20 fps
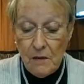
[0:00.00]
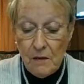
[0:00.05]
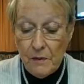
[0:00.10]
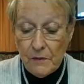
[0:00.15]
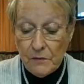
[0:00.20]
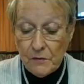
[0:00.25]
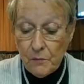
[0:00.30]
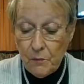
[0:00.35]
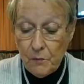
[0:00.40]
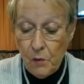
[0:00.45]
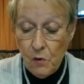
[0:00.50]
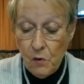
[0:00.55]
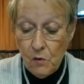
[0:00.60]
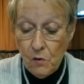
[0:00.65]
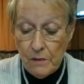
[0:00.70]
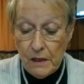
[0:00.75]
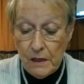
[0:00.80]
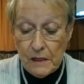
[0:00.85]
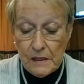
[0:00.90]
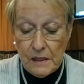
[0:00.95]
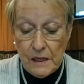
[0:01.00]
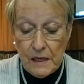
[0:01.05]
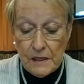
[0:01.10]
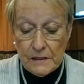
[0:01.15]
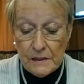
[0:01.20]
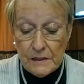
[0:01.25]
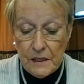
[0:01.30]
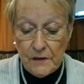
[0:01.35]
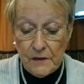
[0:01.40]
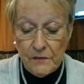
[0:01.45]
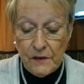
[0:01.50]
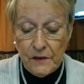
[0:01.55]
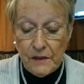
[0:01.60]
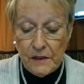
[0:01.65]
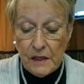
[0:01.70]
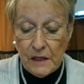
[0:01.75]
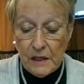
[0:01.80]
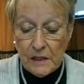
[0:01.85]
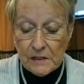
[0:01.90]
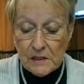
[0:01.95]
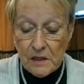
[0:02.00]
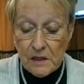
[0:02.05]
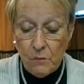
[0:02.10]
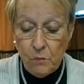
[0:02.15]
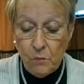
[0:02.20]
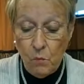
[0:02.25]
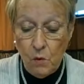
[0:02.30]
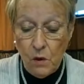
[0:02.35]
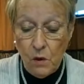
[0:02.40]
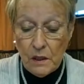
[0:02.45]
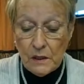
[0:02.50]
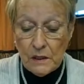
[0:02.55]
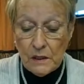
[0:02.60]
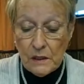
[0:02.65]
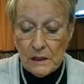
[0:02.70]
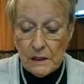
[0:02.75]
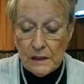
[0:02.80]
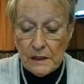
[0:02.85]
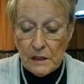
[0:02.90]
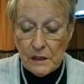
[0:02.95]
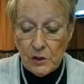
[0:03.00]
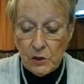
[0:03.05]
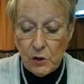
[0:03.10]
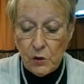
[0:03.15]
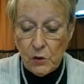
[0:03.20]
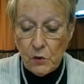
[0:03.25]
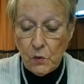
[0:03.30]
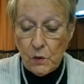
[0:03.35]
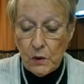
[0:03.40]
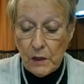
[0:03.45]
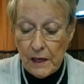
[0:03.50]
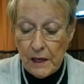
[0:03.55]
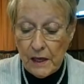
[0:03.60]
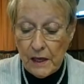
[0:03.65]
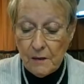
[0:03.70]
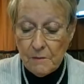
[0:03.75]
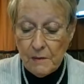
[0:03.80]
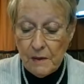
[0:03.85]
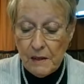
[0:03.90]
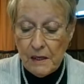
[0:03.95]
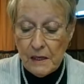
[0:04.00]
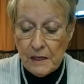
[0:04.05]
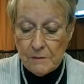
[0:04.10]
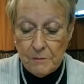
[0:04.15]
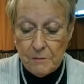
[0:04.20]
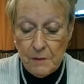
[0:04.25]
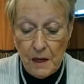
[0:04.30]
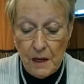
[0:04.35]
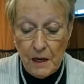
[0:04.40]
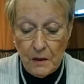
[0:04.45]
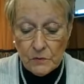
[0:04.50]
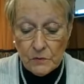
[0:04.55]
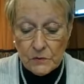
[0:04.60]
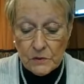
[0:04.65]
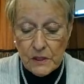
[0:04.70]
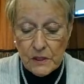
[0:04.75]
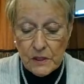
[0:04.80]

but the poor man had nothing except one little ewe lamb he had bought.